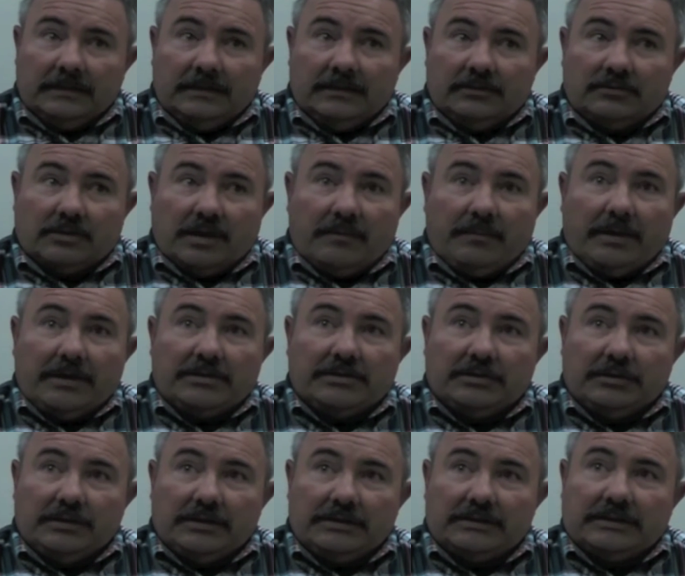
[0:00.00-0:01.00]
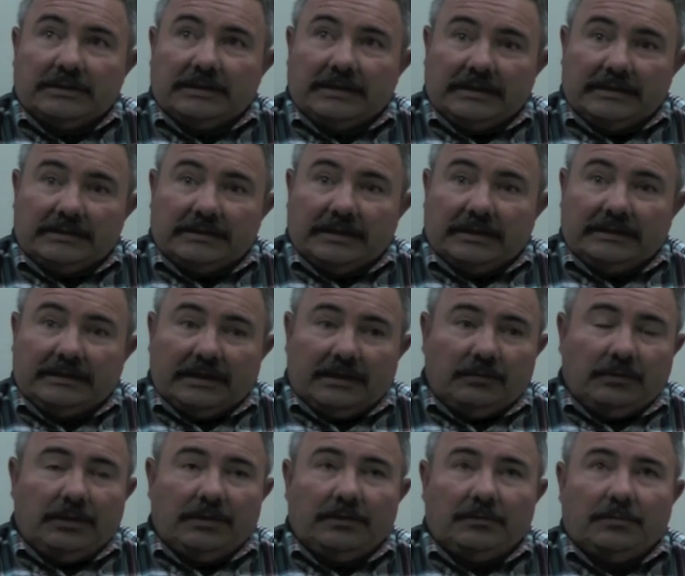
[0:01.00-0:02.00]
drive-by shootings and things like that,
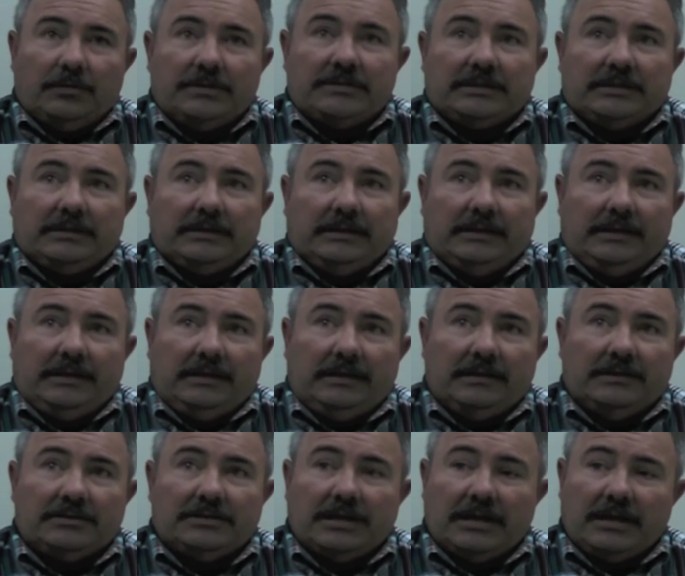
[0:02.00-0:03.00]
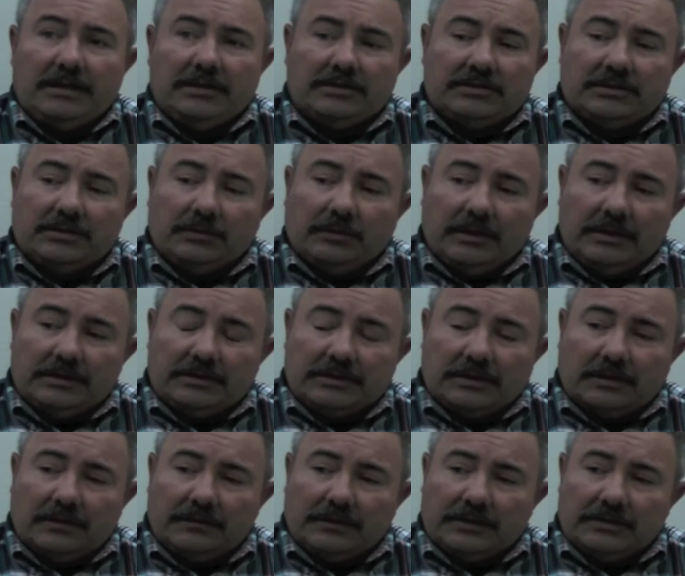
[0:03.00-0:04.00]
we recently changed the way the
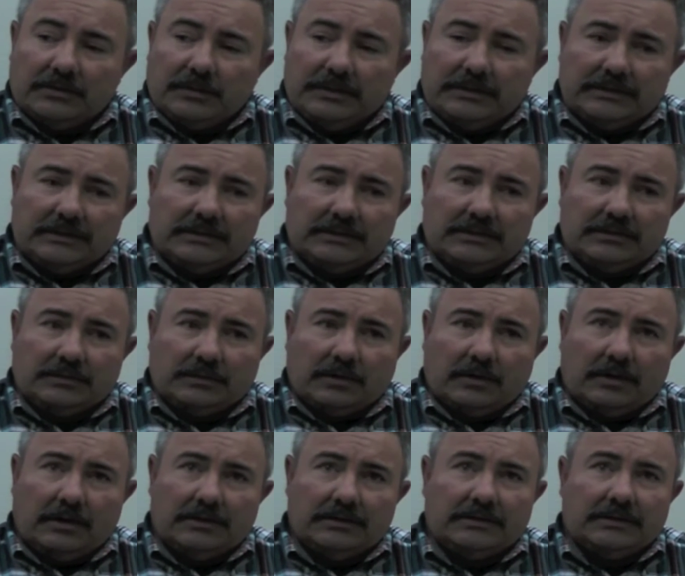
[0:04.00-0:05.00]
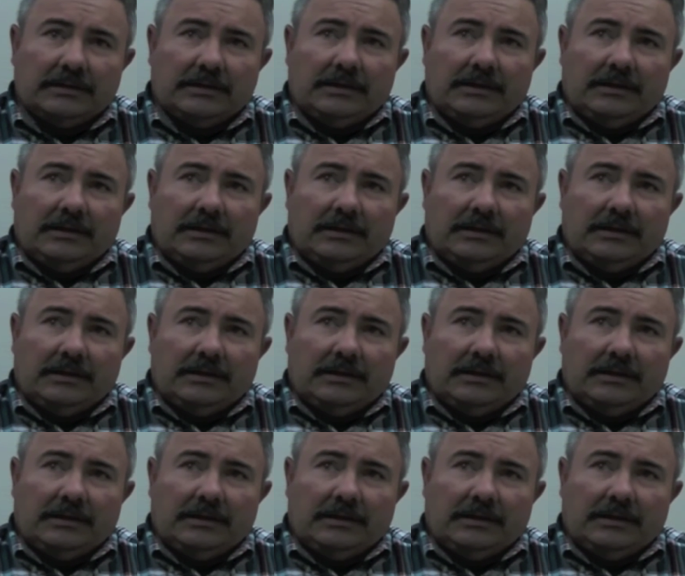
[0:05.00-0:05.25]
sheriff does business as far as